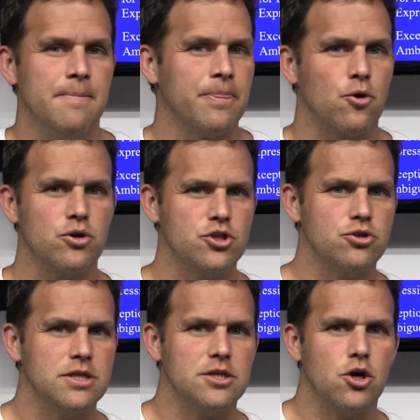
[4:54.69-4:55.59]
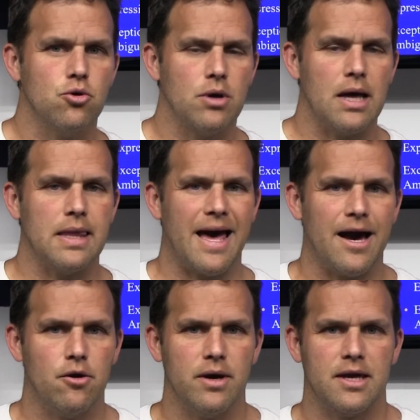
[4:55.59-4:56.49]
Courts usually don't
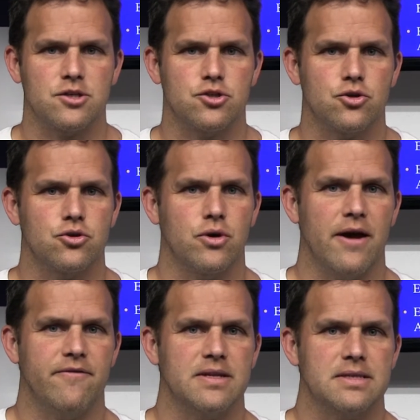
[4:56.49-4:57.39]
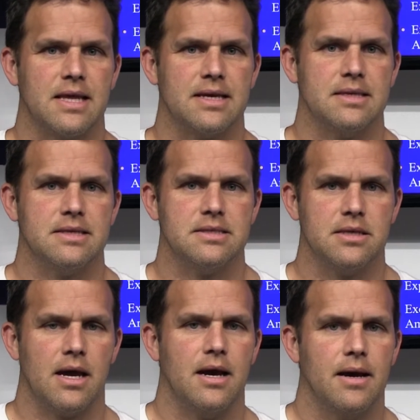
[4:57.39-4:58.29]
allow external evidence like this
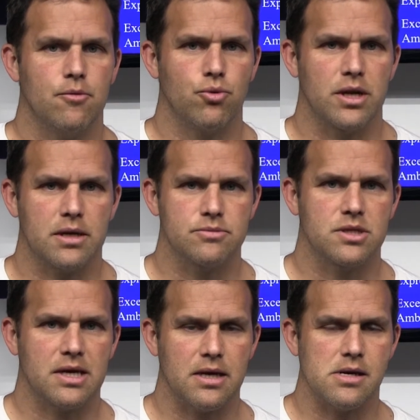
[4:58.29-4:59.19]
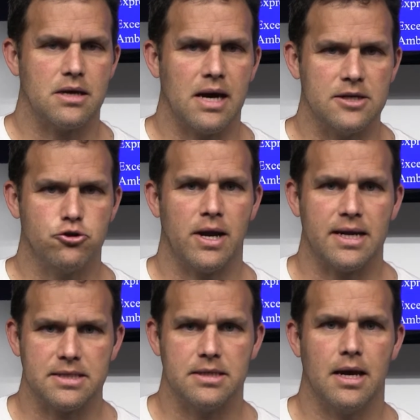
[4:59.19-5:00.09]
when it comes to
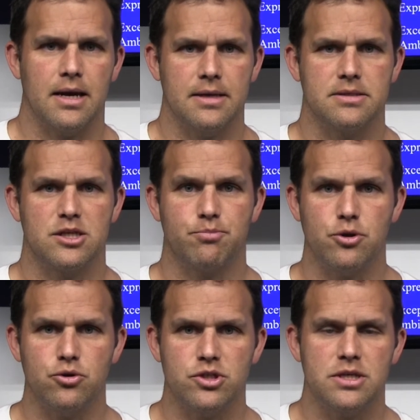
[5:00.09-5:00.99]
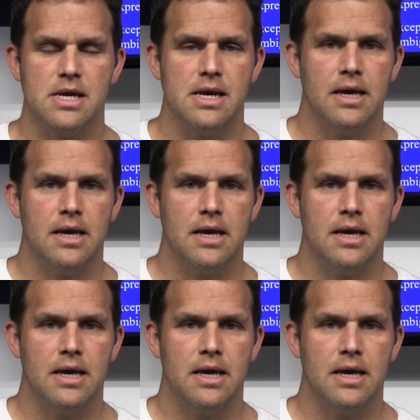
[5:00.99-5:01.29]
contract disputes.